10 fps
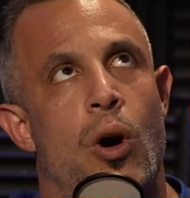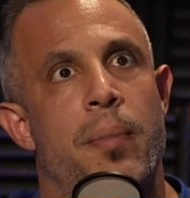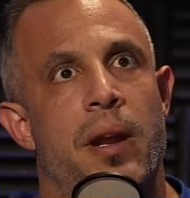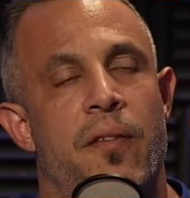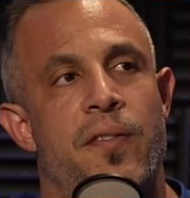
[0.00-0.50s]

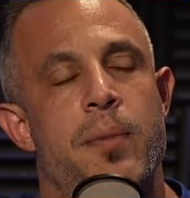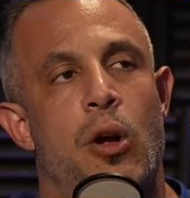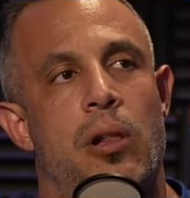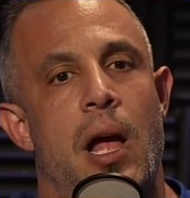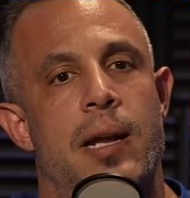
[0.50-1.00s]
woman, a
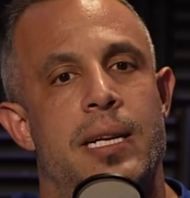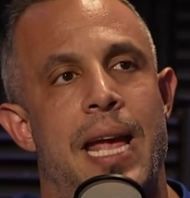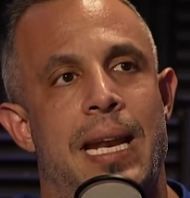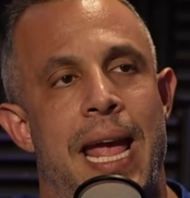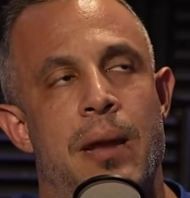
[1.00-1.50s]
female client, to
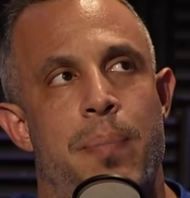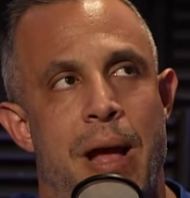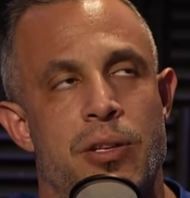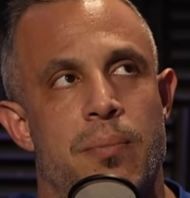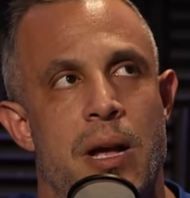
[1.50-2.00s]
gain eight
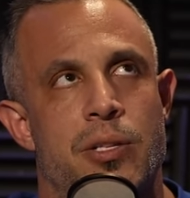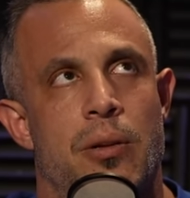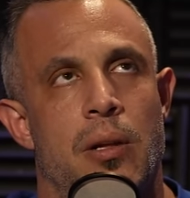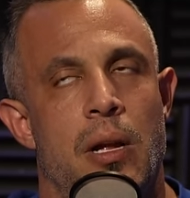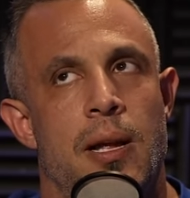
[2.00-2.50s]
pounds of
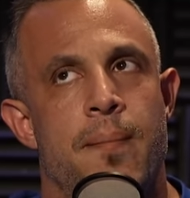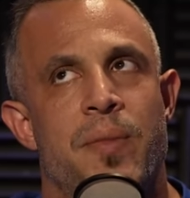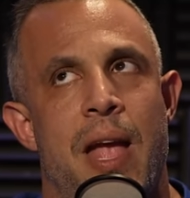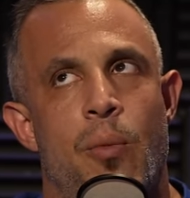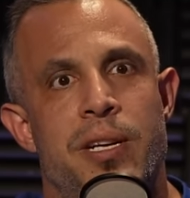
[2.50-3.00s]
muscle,
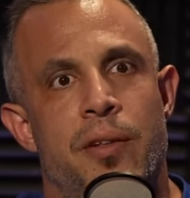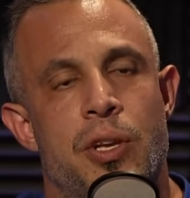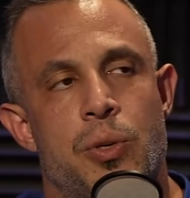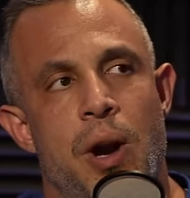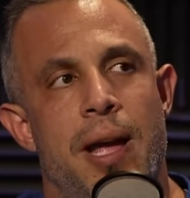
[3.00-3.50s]
and we did
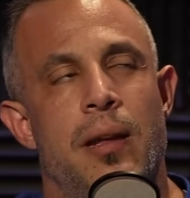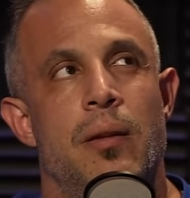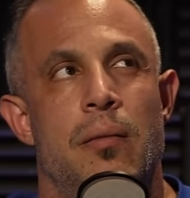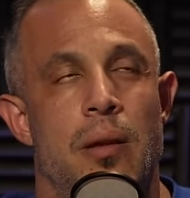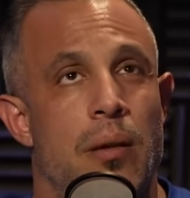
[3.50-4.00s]
this right,
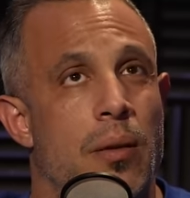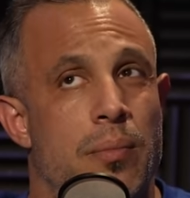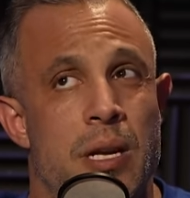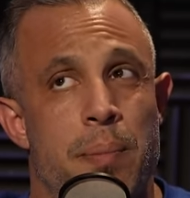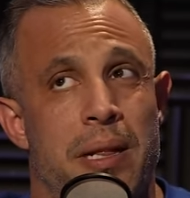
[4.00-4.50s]
you,
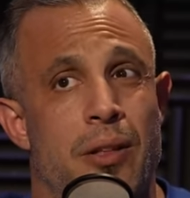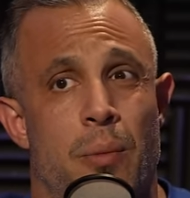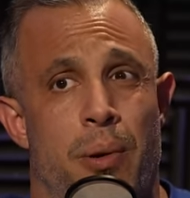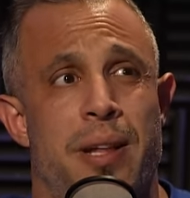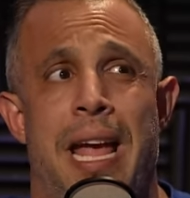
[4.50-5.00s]
typically
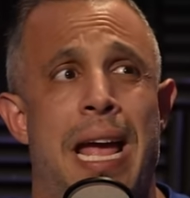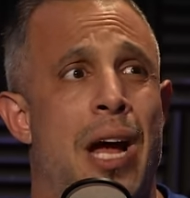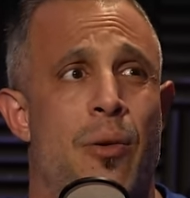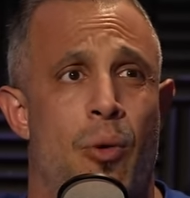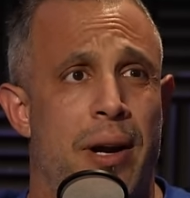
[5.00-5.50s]
they're burning
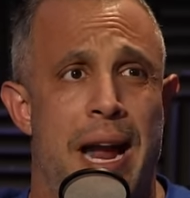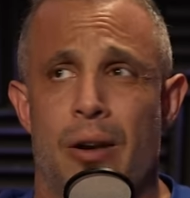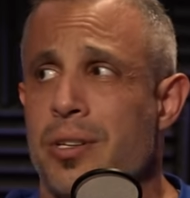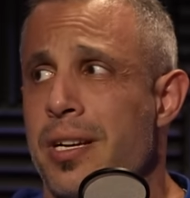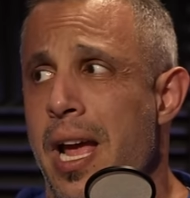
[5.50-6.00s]
800 more
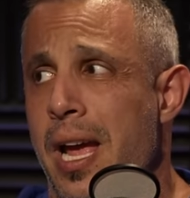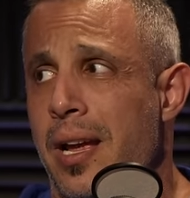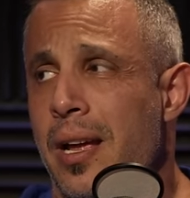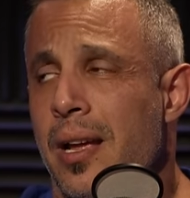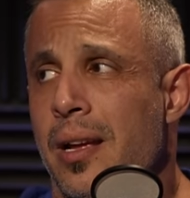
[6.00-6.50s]
calories a
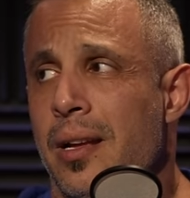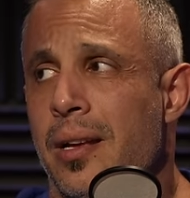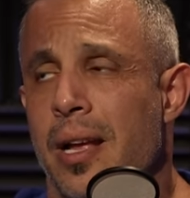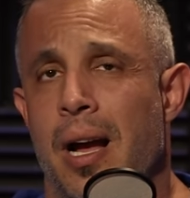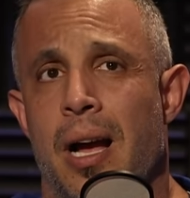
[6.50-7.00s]
day.
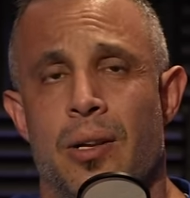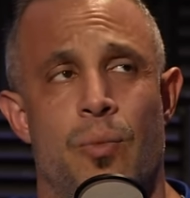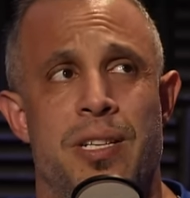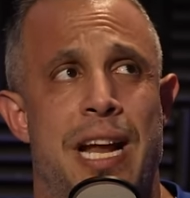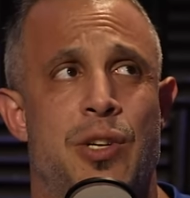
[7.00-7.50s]
Uh,
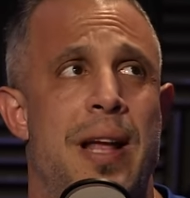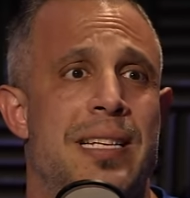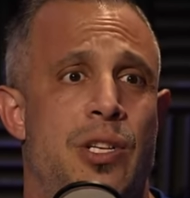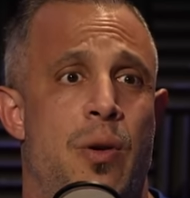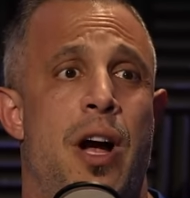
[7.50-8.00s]
what does that
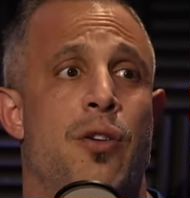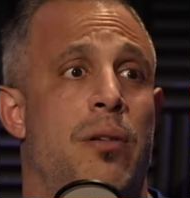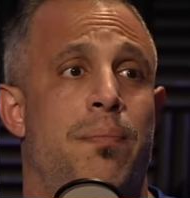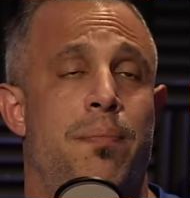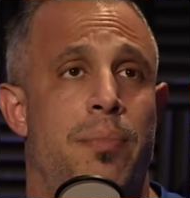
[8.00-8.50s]
translate to?
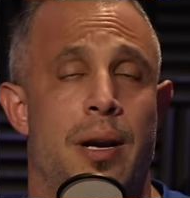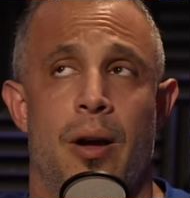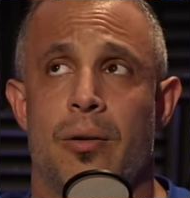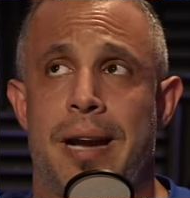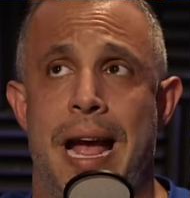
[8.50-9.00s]
100 you
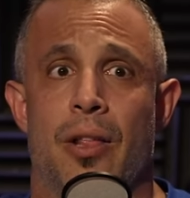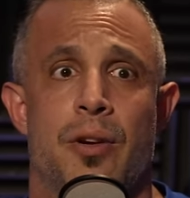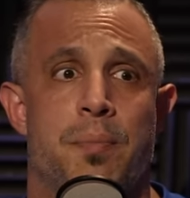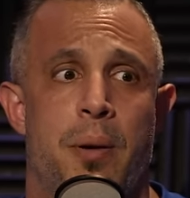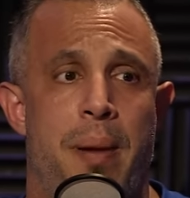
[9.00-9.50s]
know
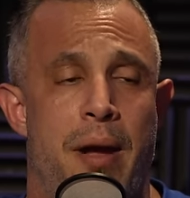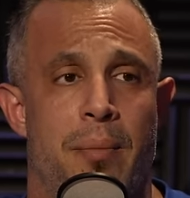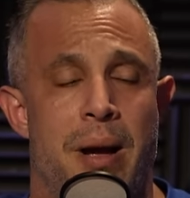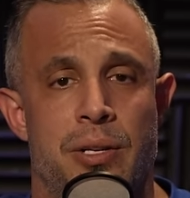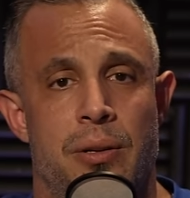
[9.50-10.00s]
calories per pound
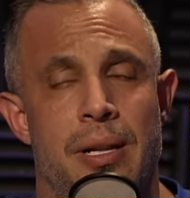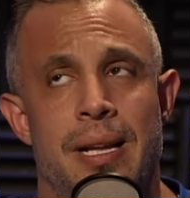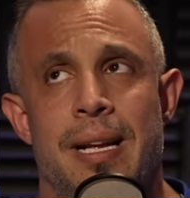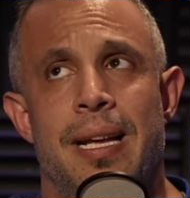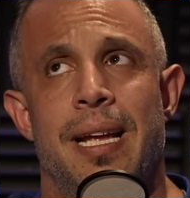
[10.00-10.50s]
of muscle.
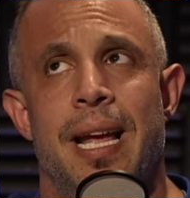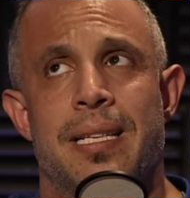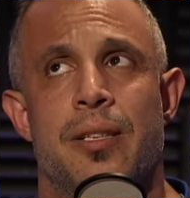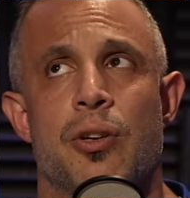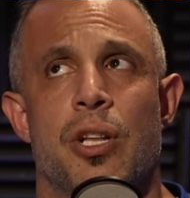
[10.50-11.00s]

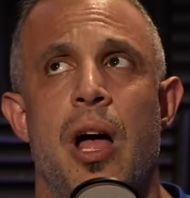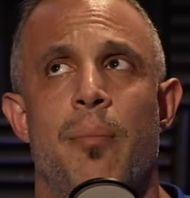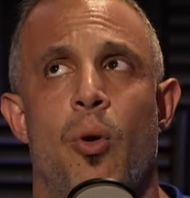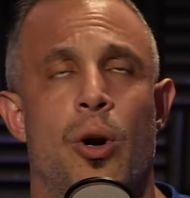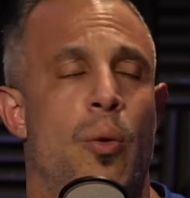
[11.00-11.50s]
It's there's a lot
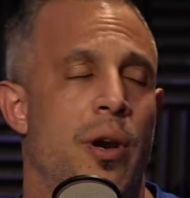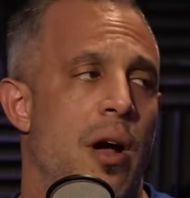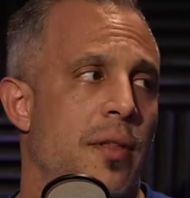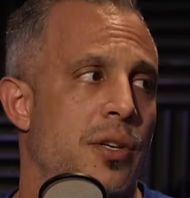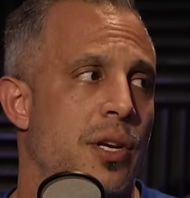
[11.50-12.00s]
more going
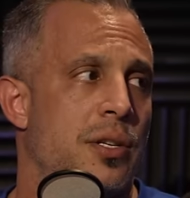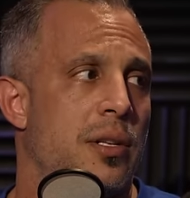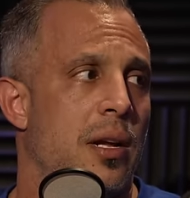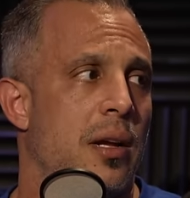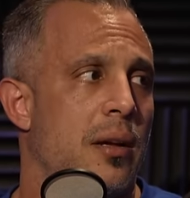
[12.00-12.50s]
on than just.
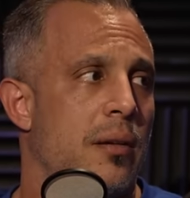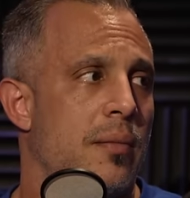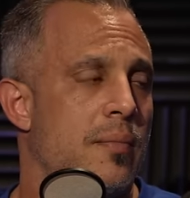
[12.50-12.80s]
Uh, what, there's